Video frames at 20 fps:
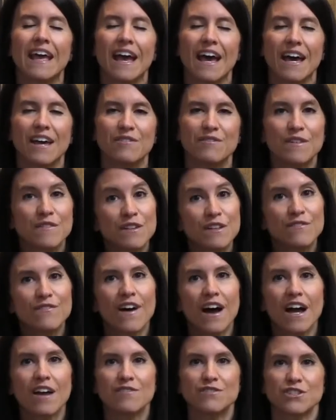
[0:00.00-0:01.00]
and
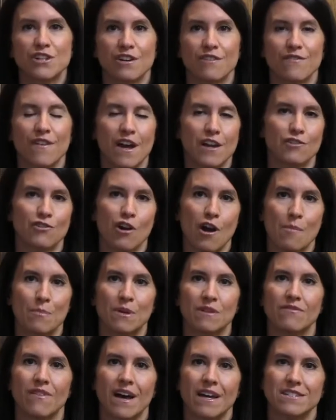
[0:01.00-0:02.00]
55 certified crop
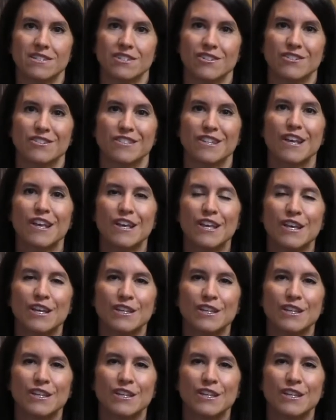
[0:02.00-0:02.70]
advisors.